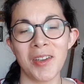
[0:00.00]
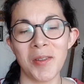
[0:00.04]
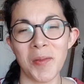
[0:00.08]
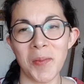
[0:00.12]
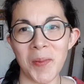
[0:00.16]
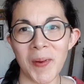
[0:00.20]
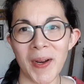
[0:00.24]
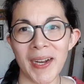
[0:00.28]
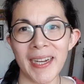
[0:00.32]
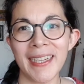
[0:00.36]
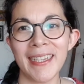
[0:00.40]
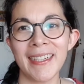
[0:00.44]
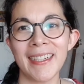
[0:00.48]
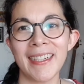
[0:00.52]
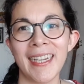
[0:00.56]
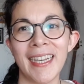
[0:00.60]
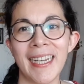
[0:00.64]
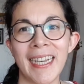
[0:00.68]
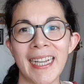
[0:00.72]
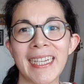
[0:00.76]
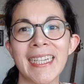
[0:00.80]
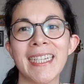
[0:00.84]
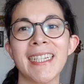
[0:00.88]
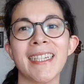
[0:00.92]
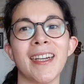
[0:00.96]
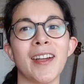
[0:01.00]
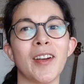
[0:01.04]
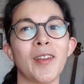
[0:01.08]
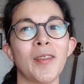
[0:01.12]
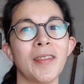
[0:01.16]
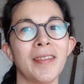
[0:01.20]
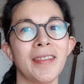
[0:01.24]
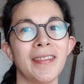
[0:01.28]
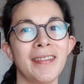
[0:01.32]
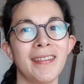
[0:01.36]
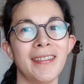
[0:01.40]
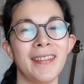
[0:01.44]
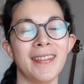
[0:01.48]
quite a
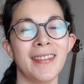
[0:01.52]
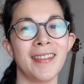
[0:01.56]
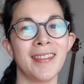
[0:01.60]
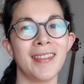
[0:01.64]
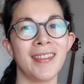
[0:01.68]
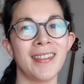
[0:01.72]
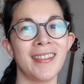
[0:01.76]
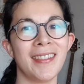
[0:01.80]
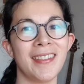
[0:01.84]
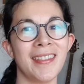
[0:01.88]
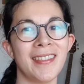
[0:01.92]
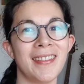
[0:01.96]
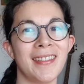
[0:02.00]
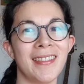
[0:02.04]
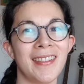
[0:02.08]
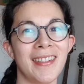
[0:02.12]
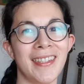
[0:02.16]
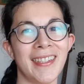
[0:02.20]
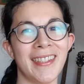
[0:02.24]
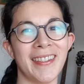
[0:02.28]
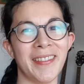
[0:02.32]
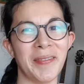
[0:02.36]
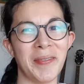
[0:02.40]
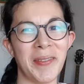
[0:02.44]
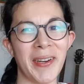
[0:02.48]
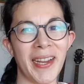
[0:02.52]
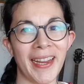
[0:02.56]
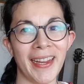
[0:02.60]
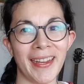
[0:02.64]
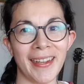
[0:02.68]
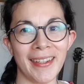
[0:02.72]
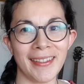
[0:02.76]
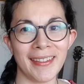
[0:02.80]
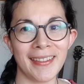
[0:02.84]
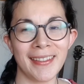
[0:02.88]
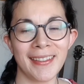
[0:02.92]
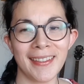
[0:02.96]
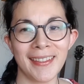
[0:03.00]
letdown in a way.